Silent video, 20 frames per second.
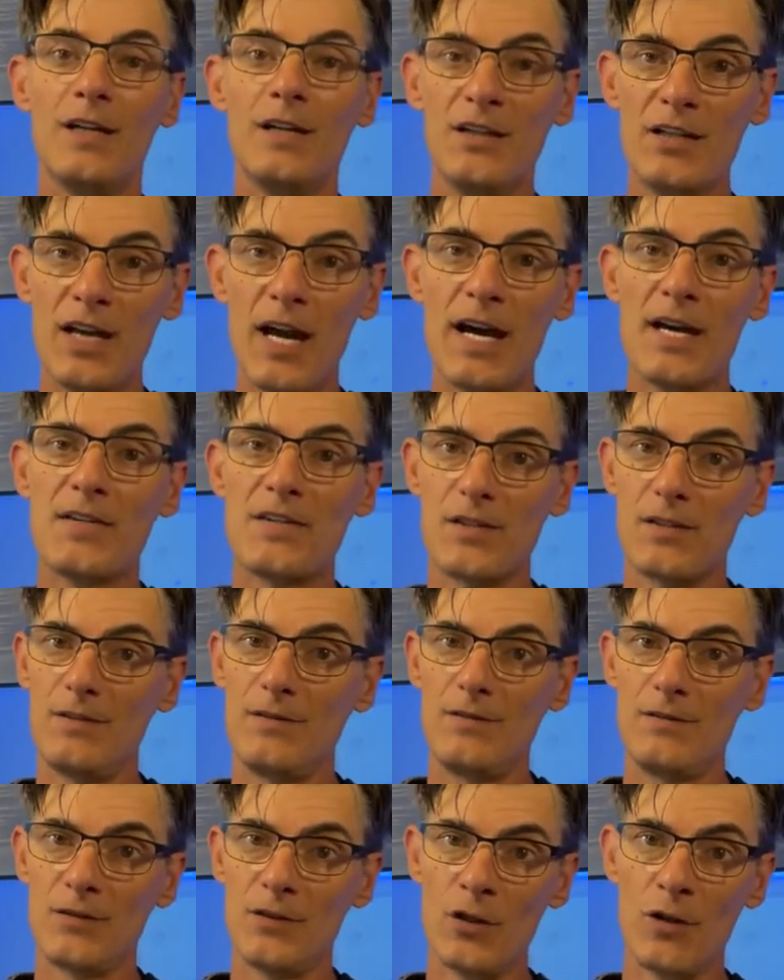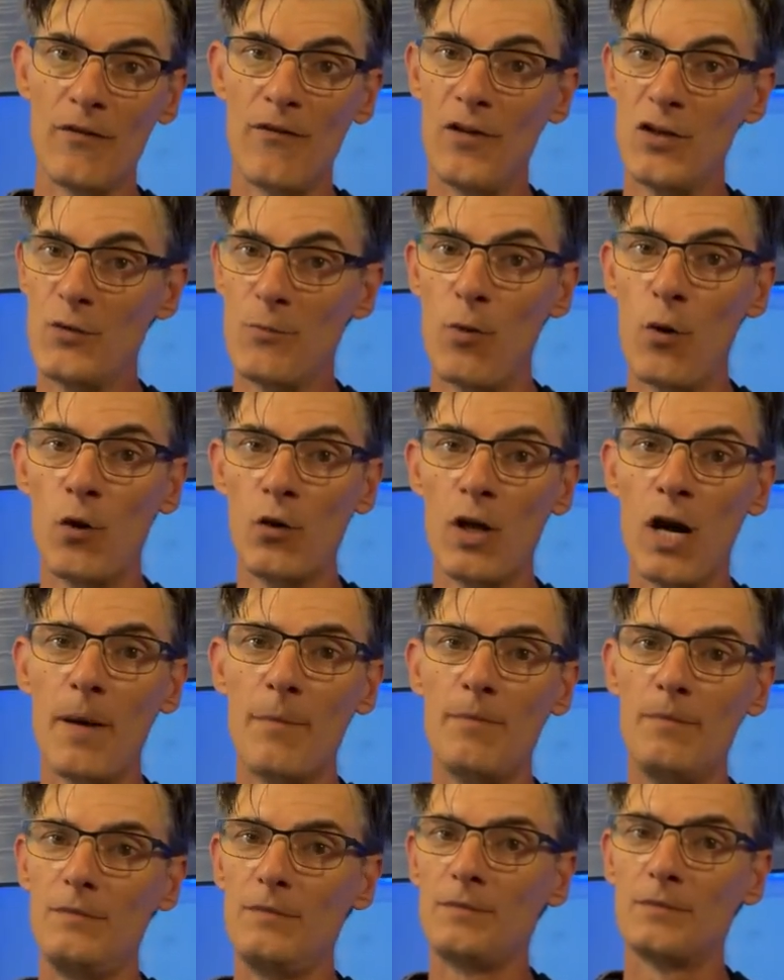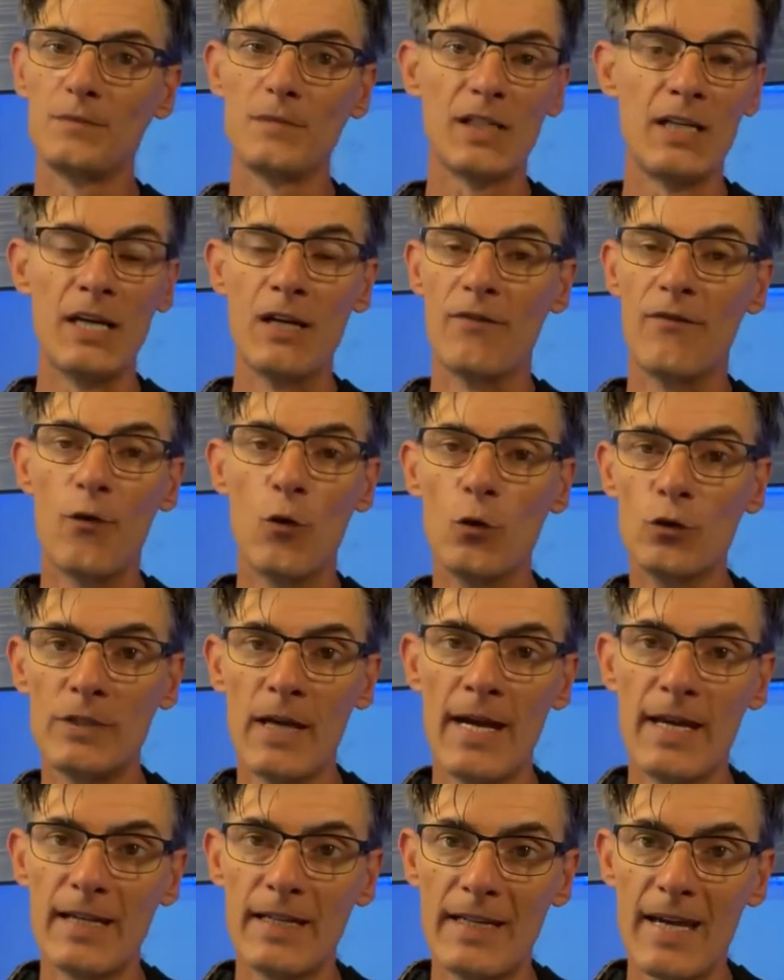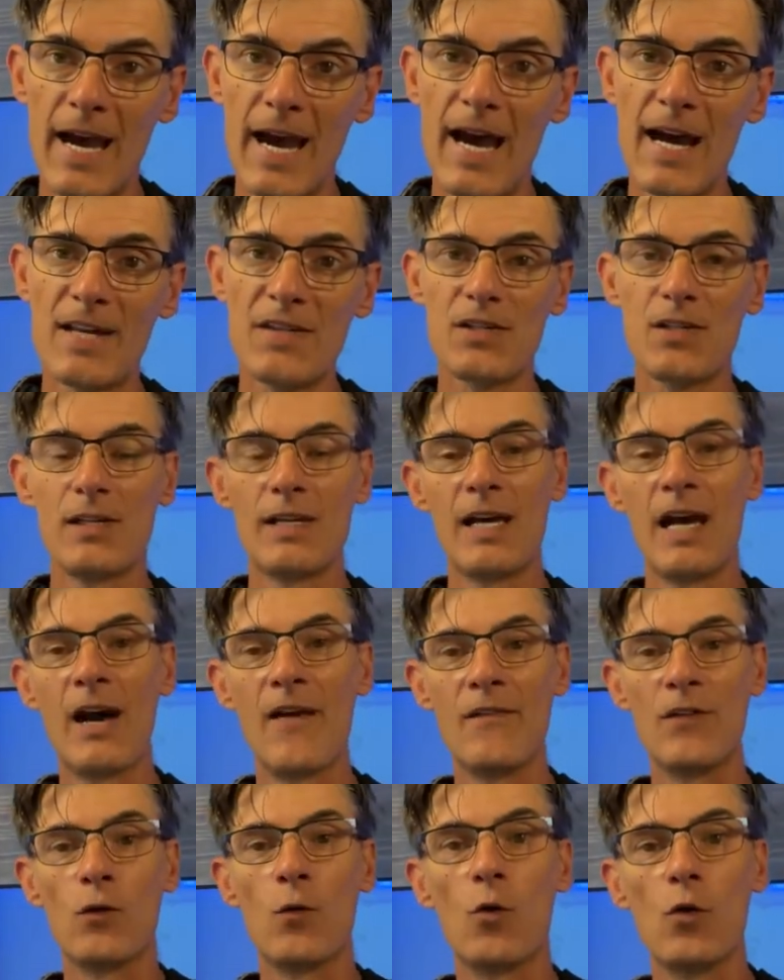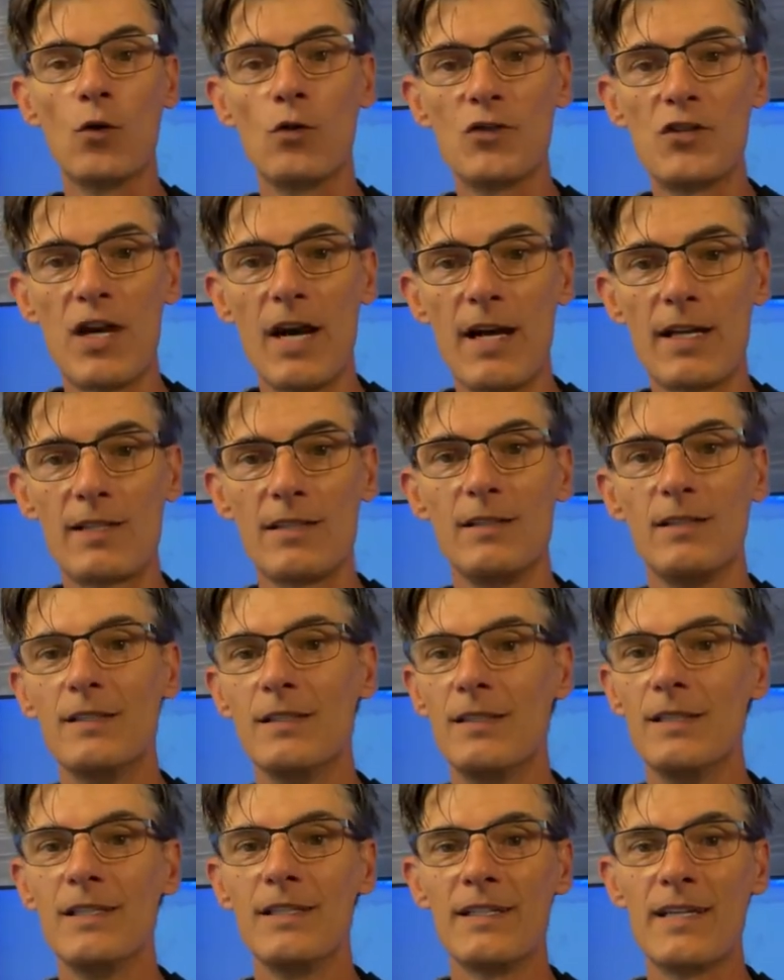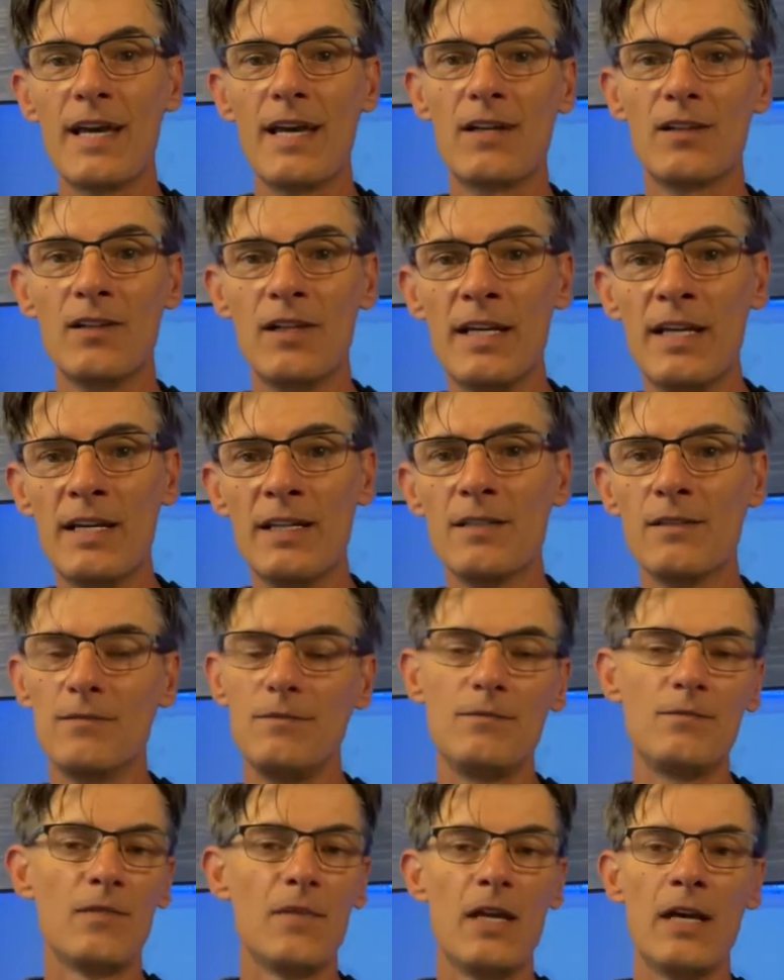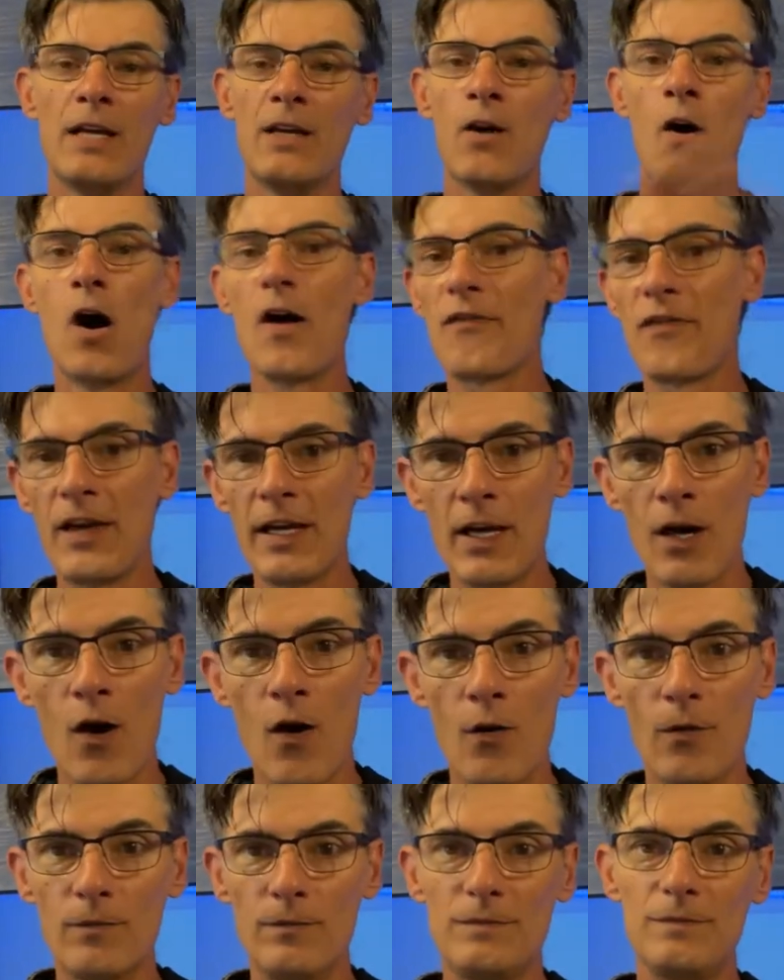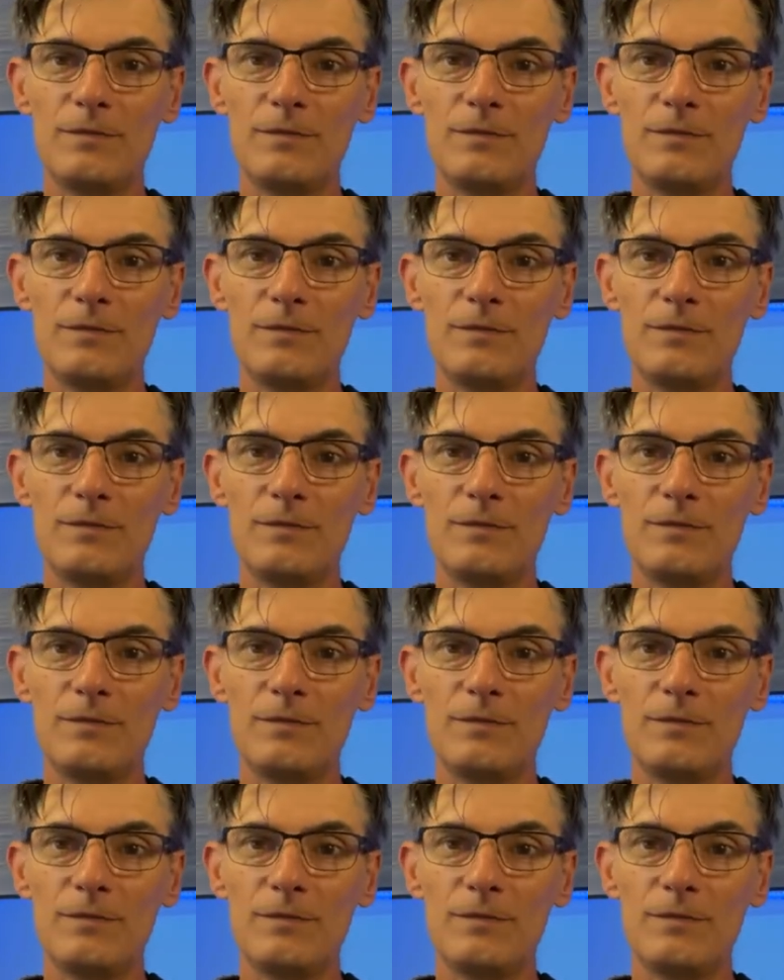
Yes, your fish pull up, get a full tank of gas, have their oil checked, get cleaned, and off they go.